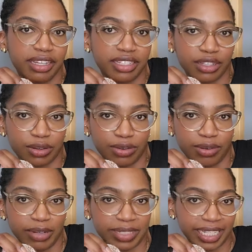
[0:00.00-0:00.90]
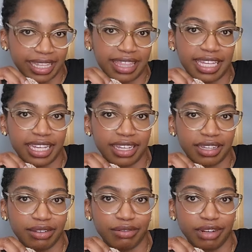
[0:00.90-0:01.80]
so it was like a thick
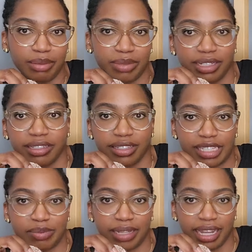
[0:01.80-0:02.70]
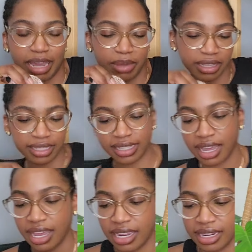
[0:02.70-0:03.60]
ribbed split hem on the
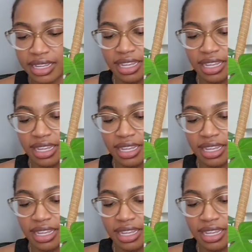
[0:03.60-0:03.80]
side.